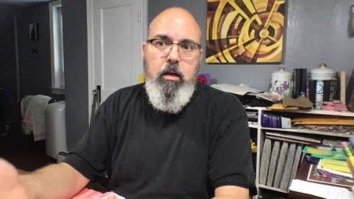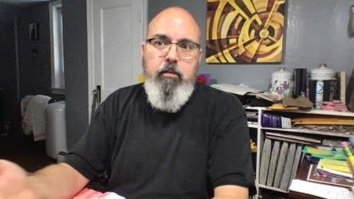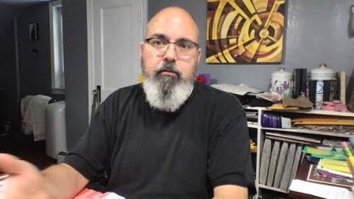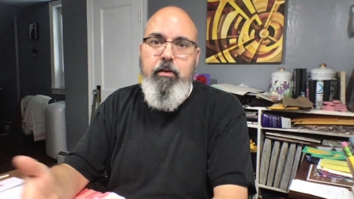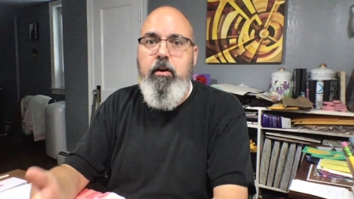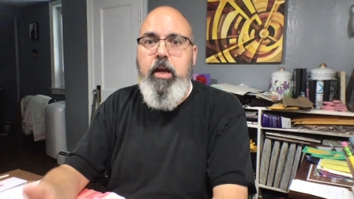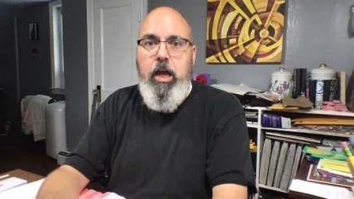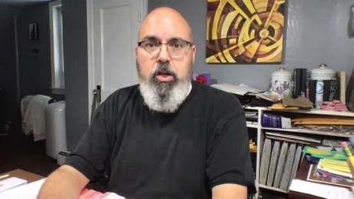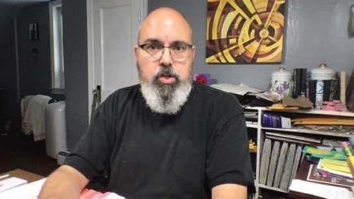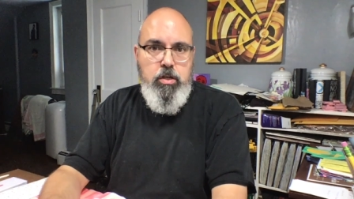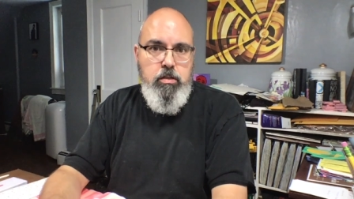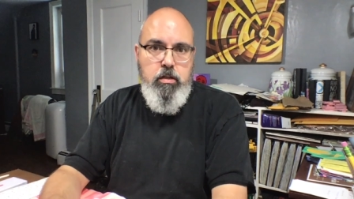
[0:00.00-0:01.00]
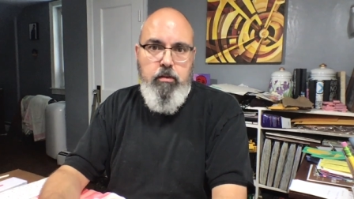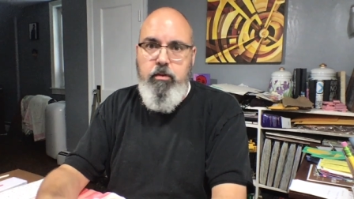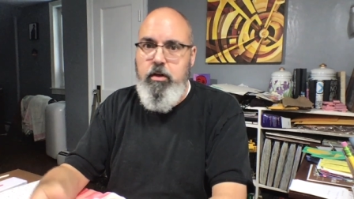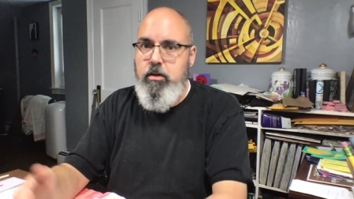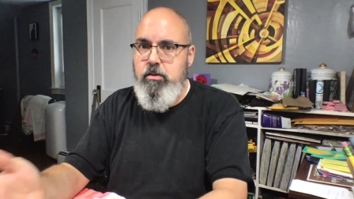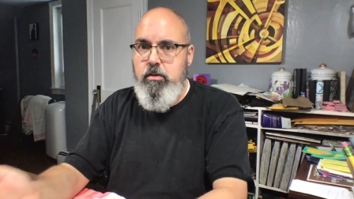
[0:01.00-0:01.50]
variations of
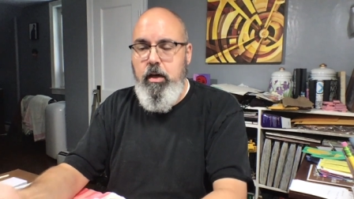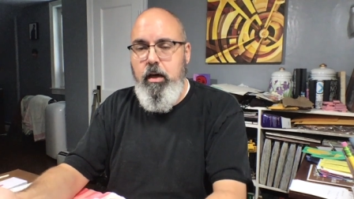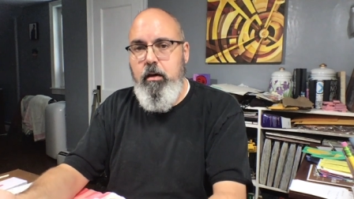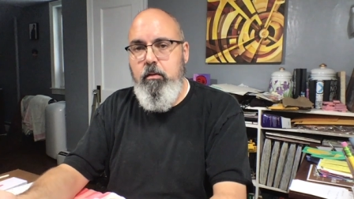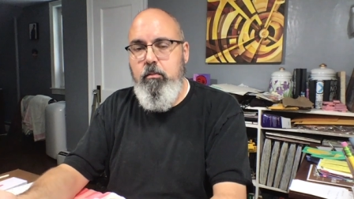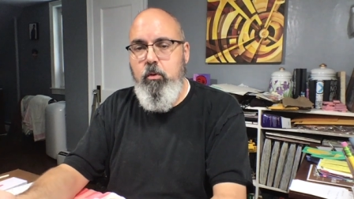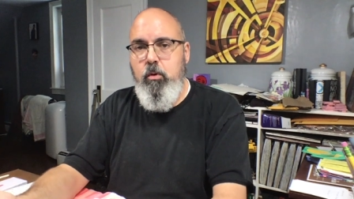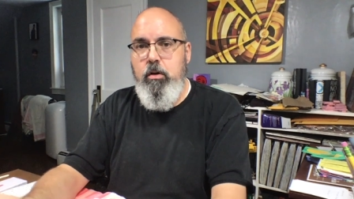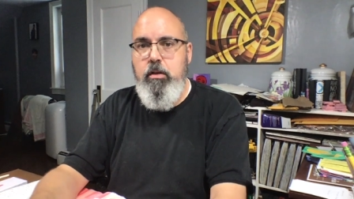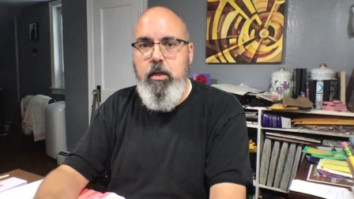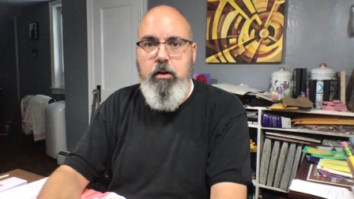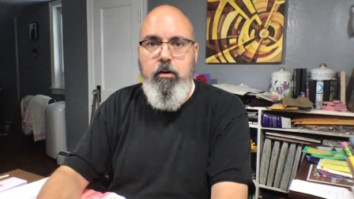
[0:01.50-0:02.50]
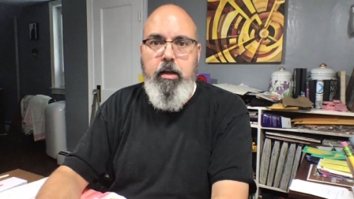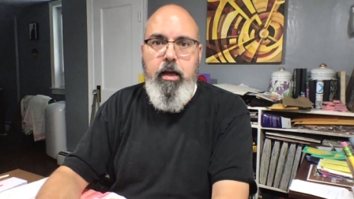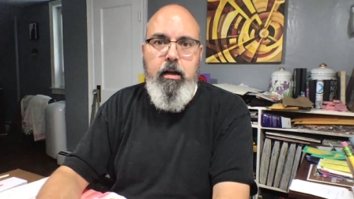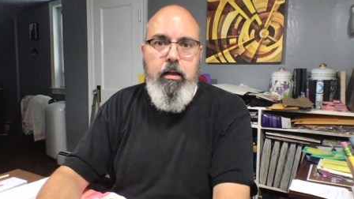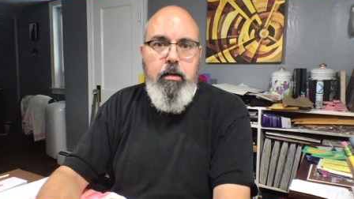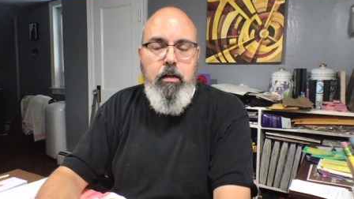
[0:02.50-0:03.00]
this um, on the
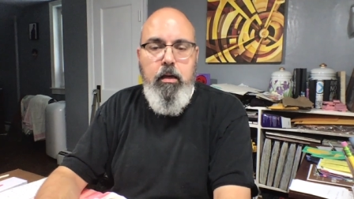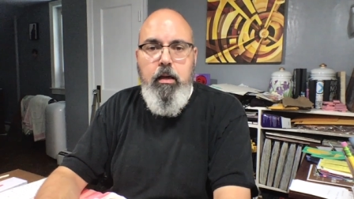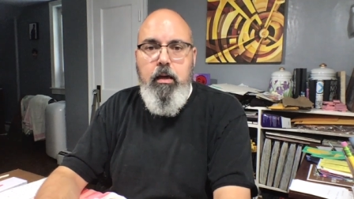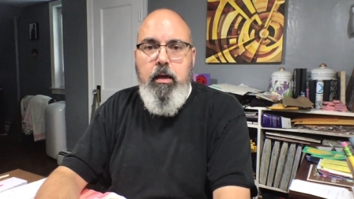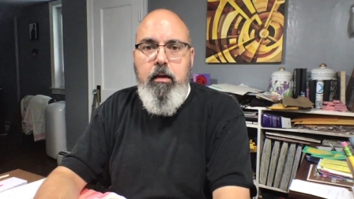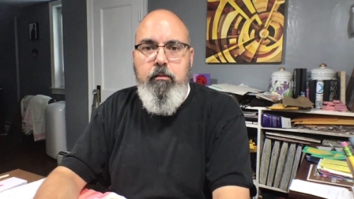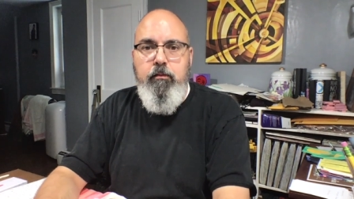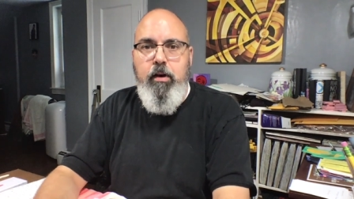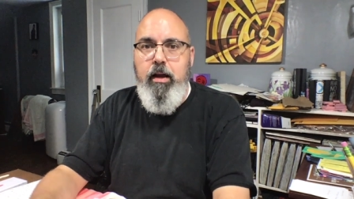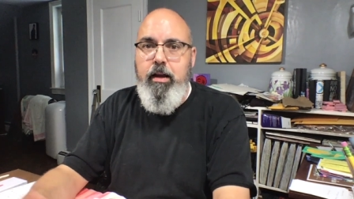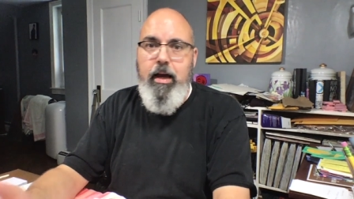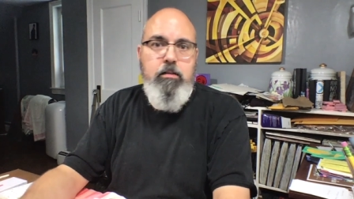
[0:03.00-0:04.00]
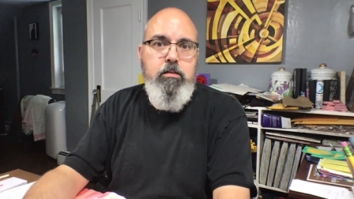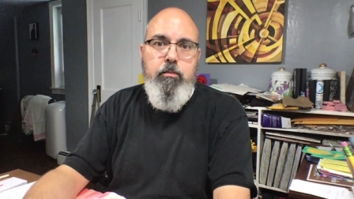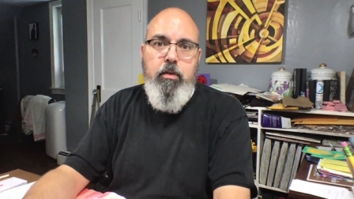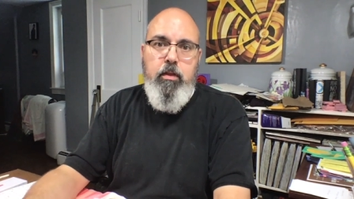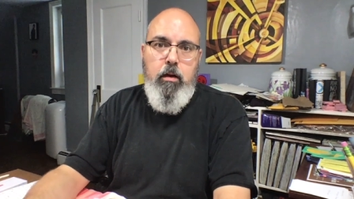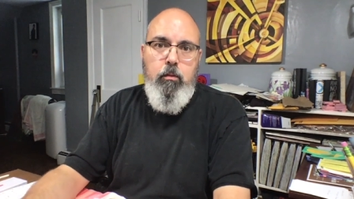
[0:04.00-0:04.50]
internet and and find out
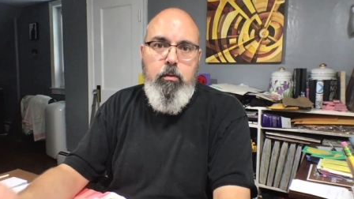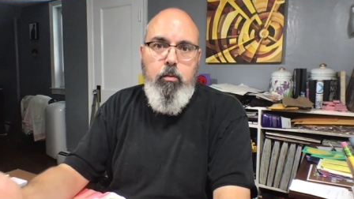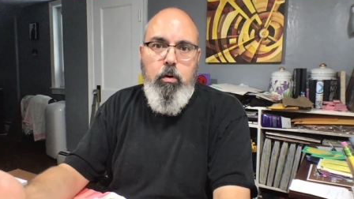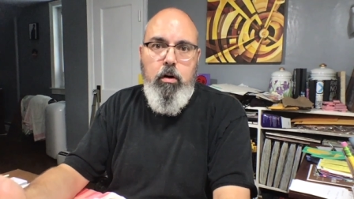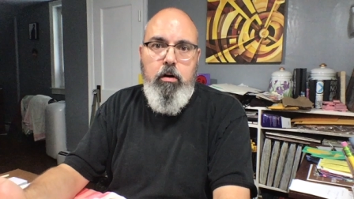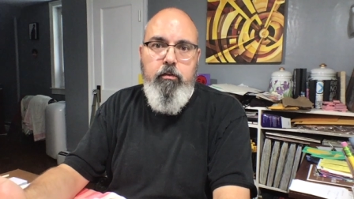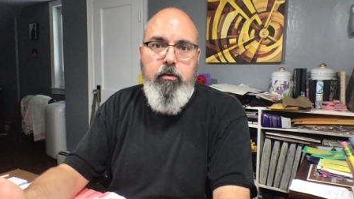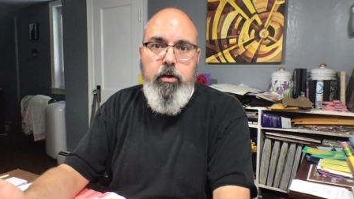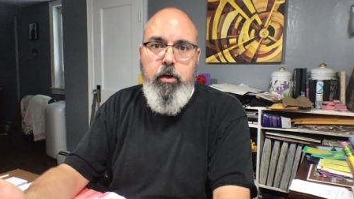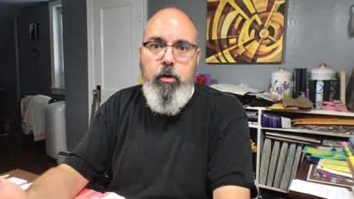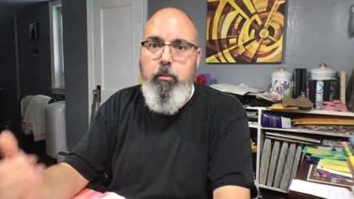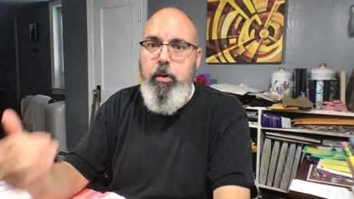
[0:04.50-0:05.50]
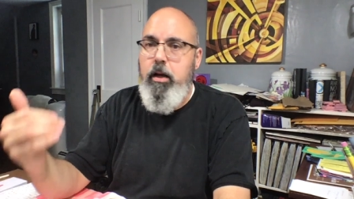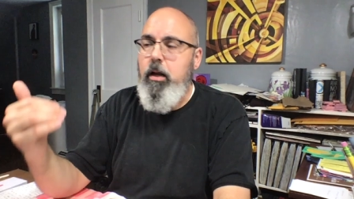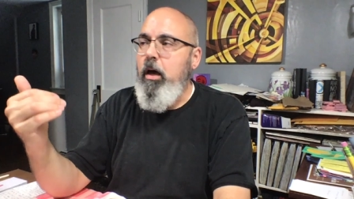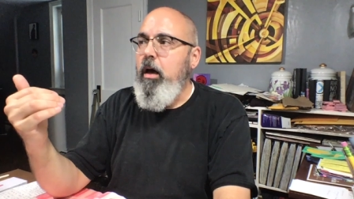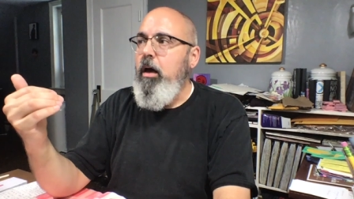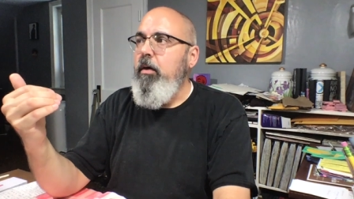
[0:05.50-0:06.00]
something that would work for you. But
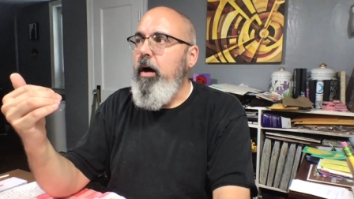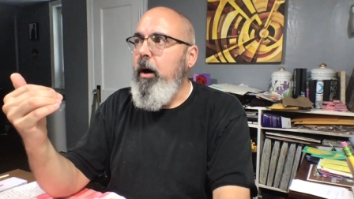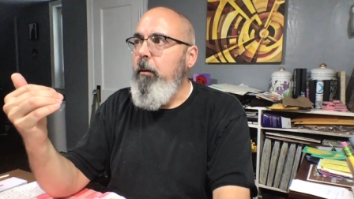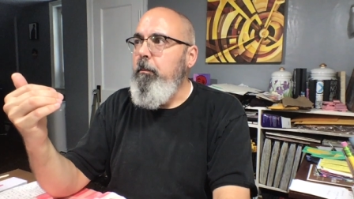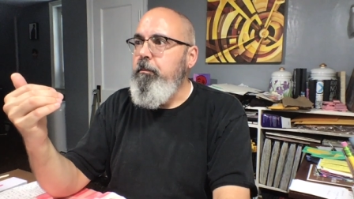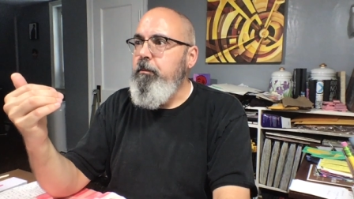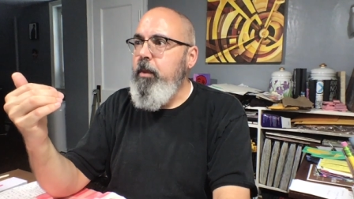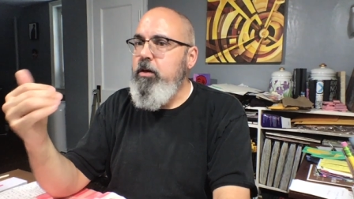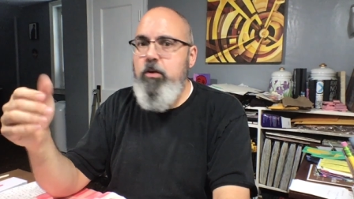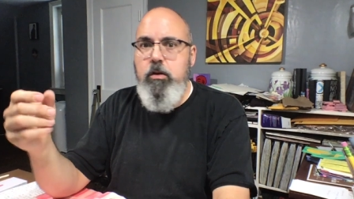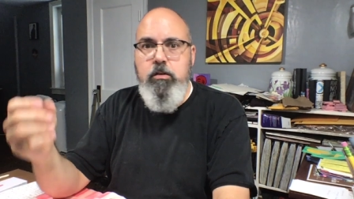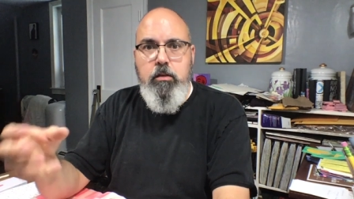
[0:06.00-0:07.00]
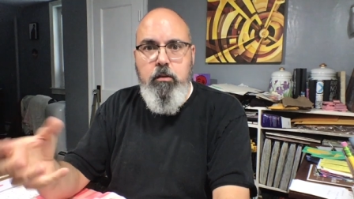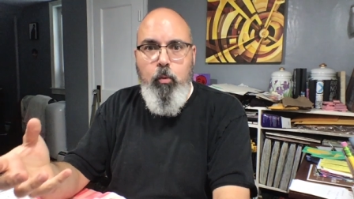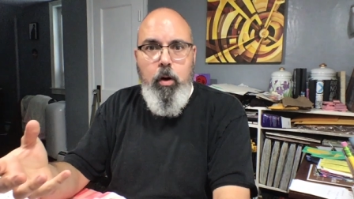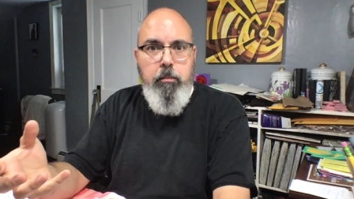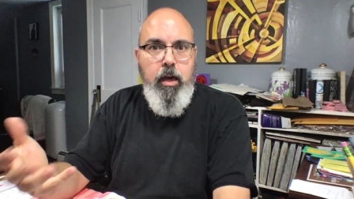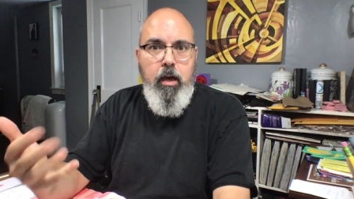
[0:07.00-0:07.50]
um, so this
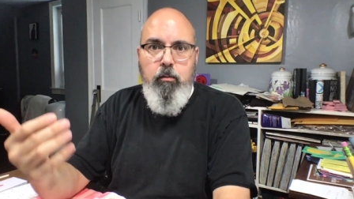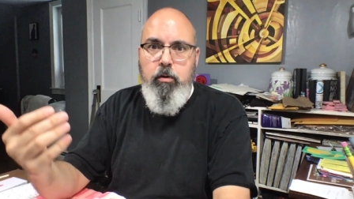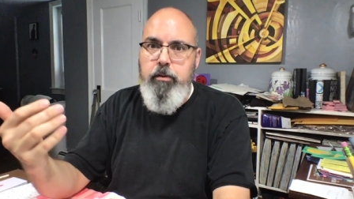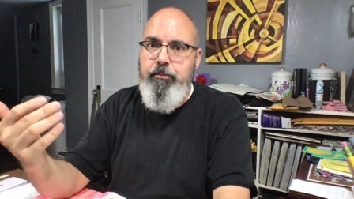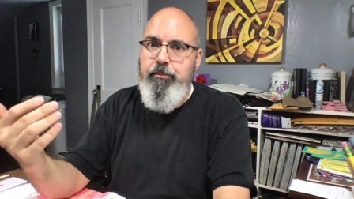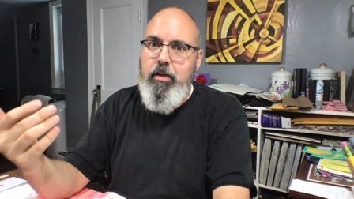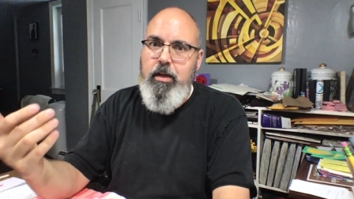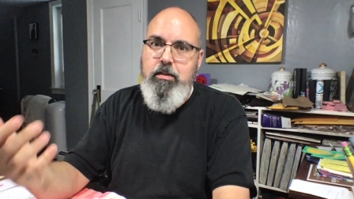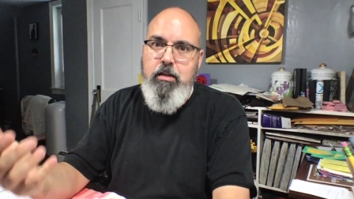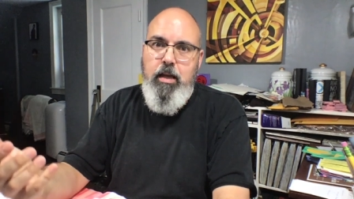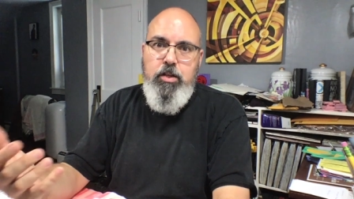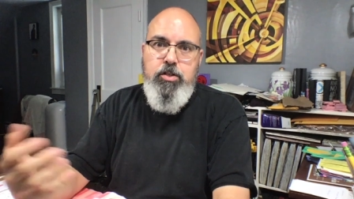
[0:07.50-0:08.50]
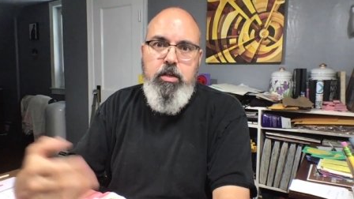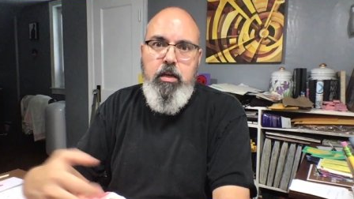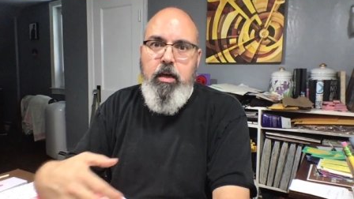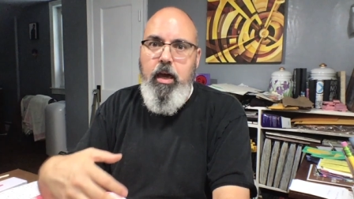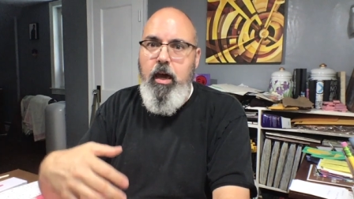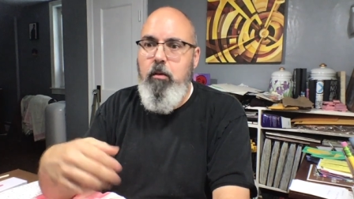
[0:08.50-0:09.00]
web camera, it's an HD
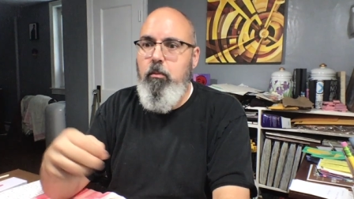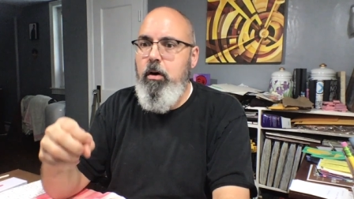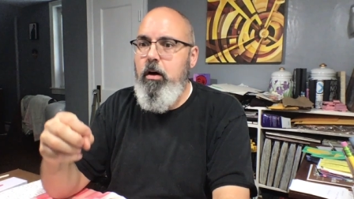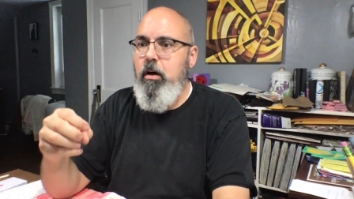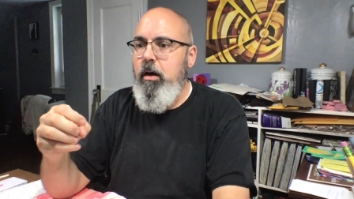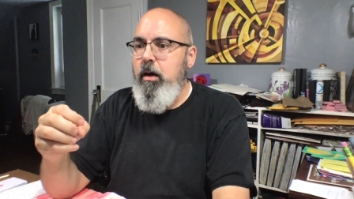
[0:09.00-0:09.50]
camera,